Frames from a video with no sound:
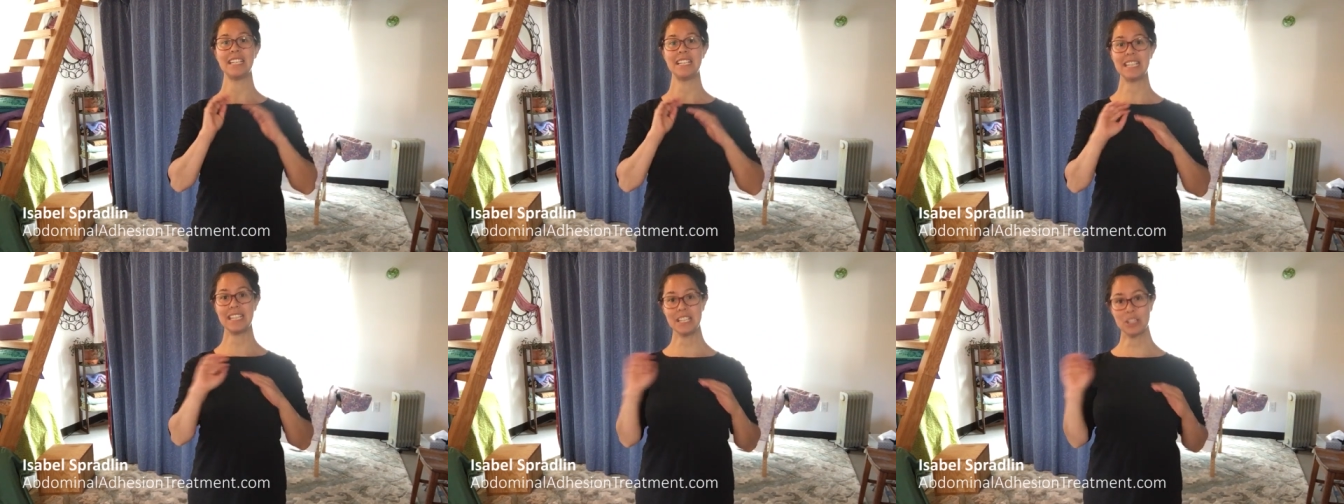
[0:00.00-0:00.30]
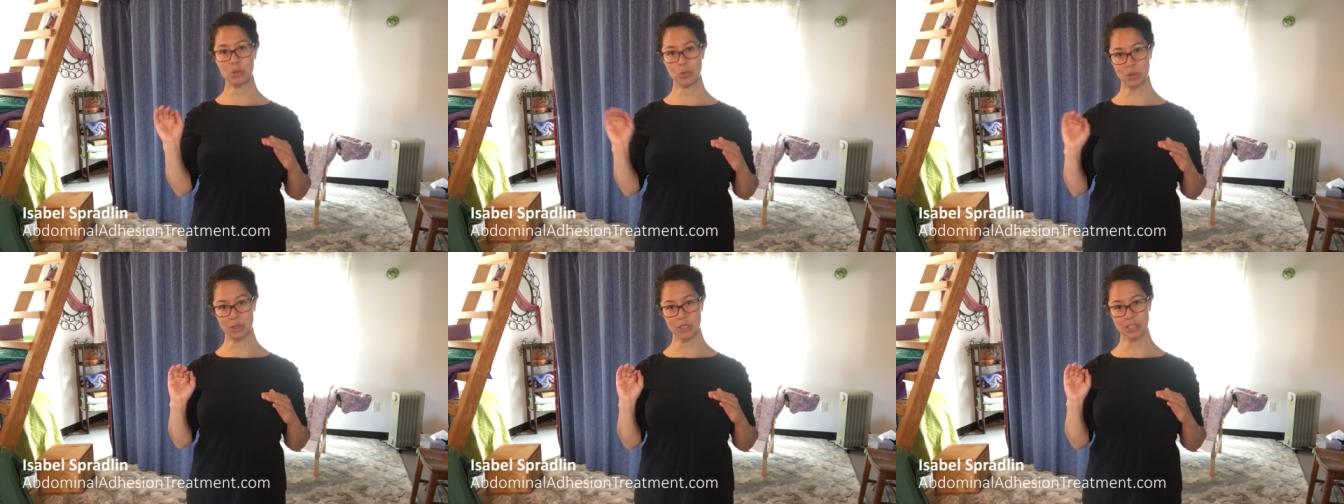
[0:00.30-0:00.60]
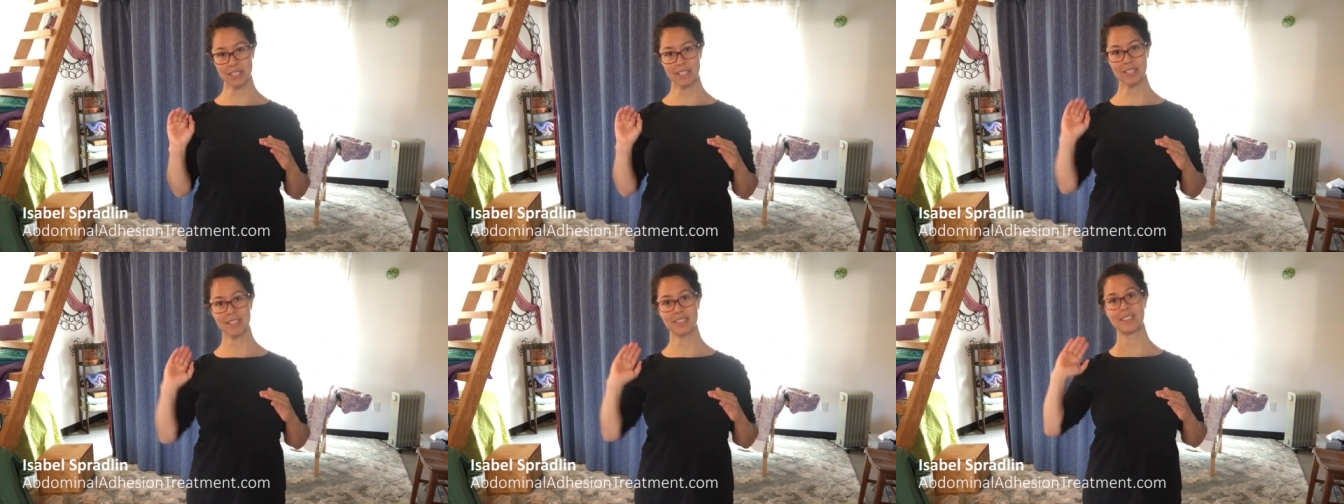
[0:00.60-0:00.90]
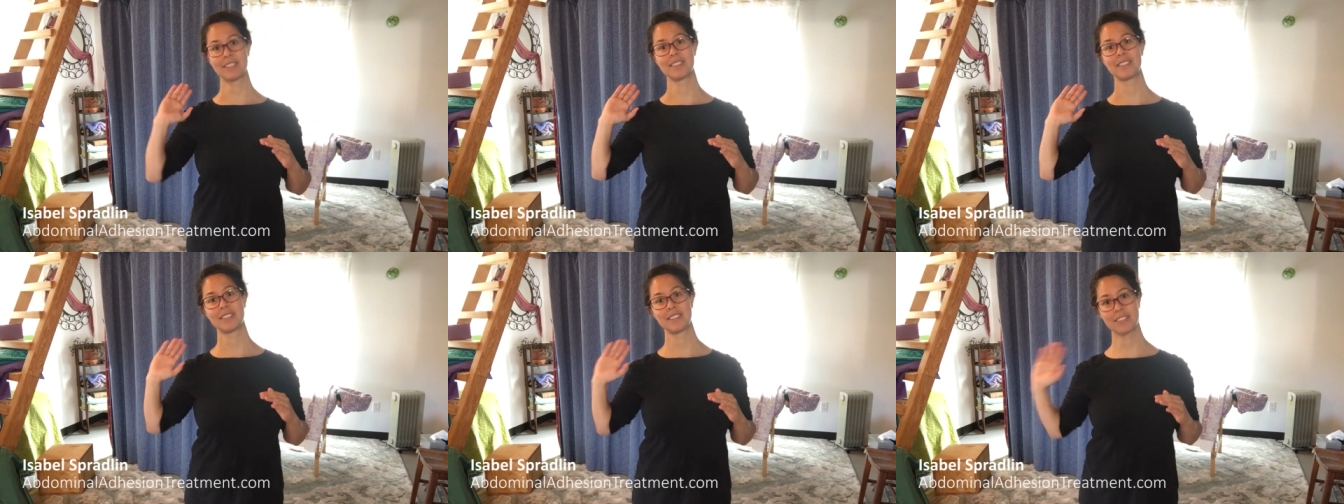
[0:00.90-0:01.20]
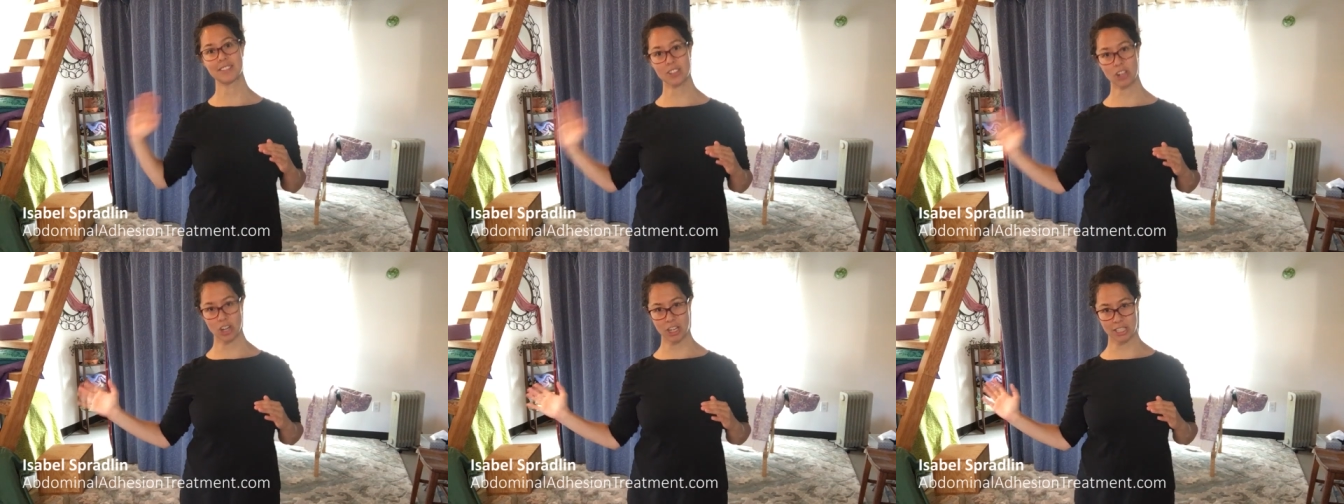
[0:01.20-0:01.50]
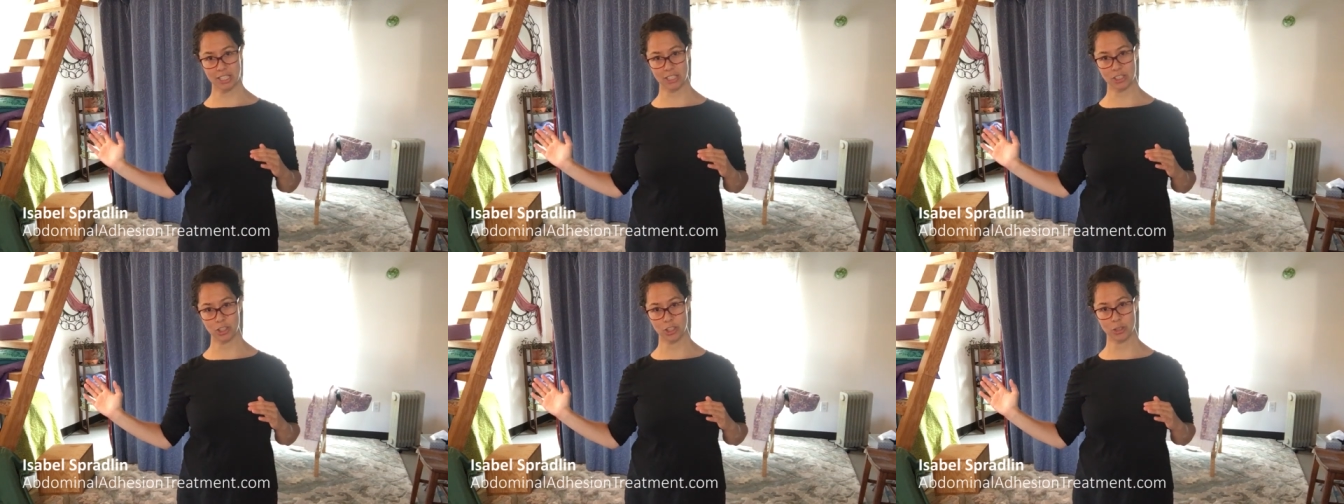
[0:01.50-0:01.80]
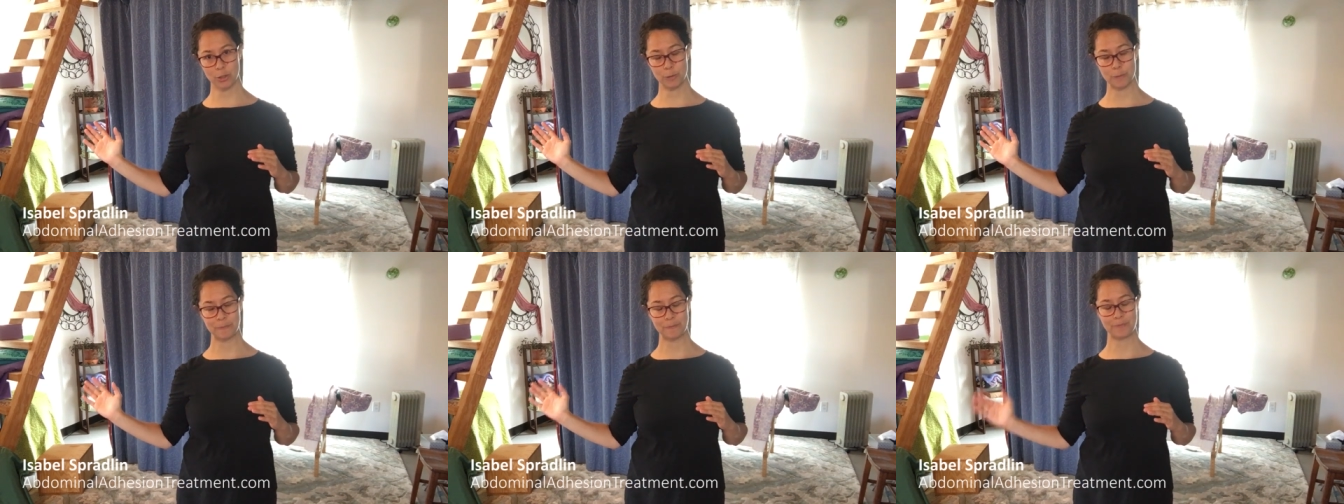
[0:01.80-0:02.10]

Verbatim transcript: equals scar tissue.